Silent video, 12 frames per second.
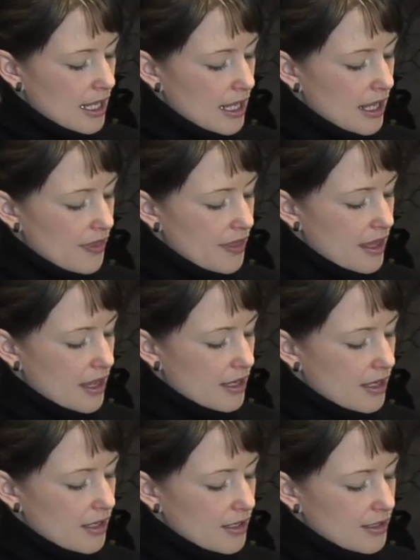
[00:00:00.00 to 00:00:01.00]
and
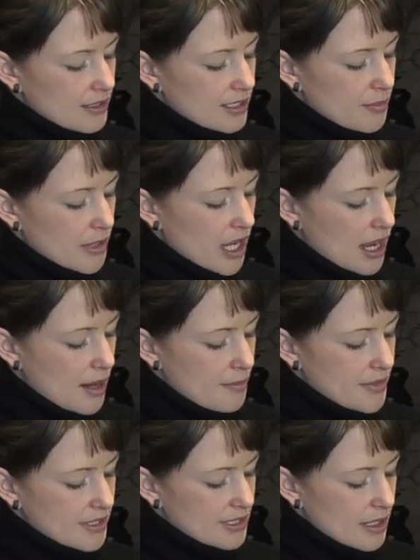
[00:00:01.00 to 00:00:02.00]
then snip up
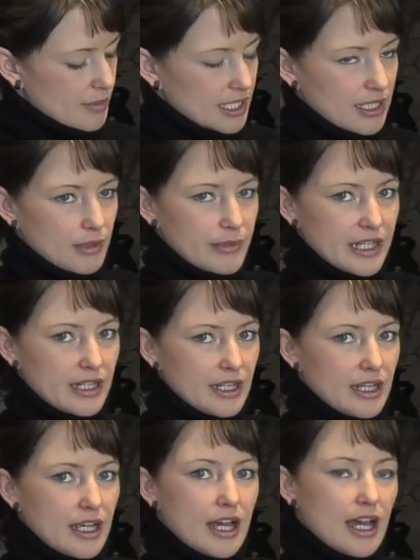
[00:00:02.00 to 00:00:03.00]
the stem a little bit.
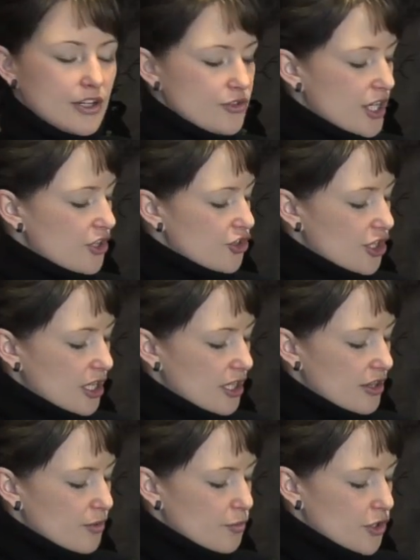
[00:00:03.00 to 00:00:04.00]

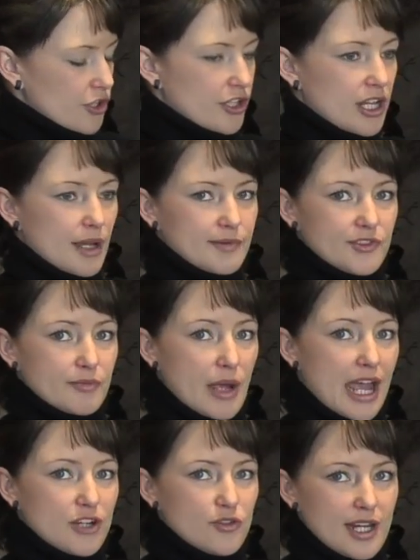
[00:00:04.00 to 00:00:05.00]
Hydrangea, the word comes from
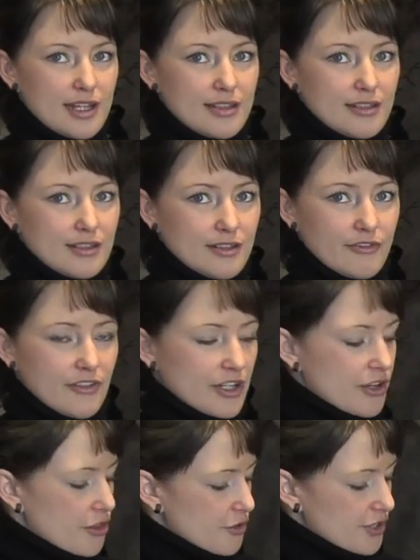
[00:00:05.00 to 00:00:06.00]
hydrate,
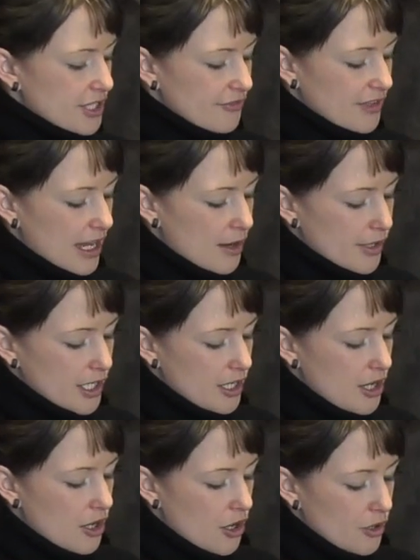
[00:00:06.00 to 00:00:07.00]
very thirsty flower.
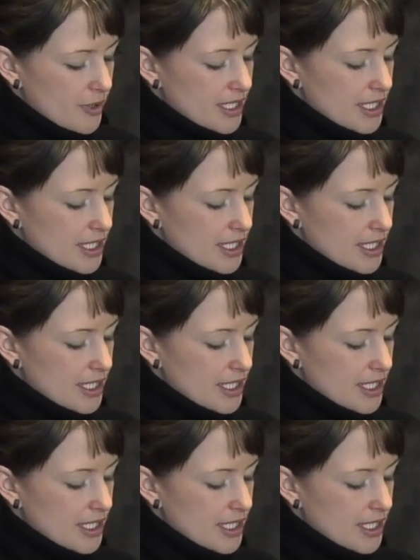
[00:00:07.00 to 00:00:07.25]
Always